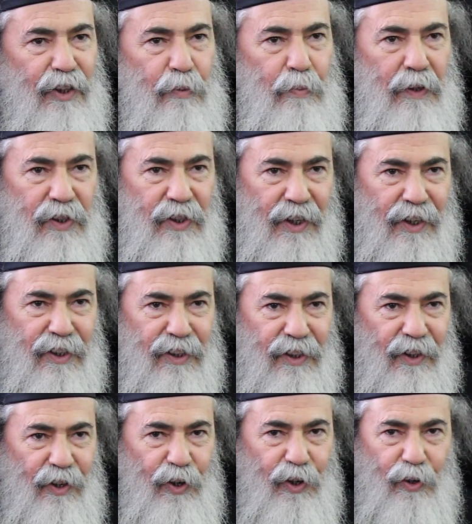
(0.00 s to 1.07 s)

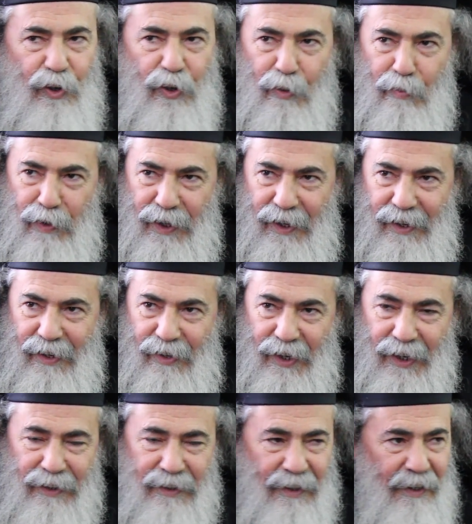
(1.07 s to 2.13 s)
dispensation, or economia,
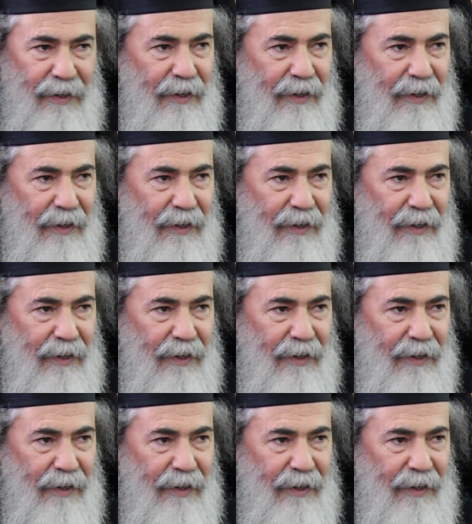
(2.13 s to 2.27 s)
right?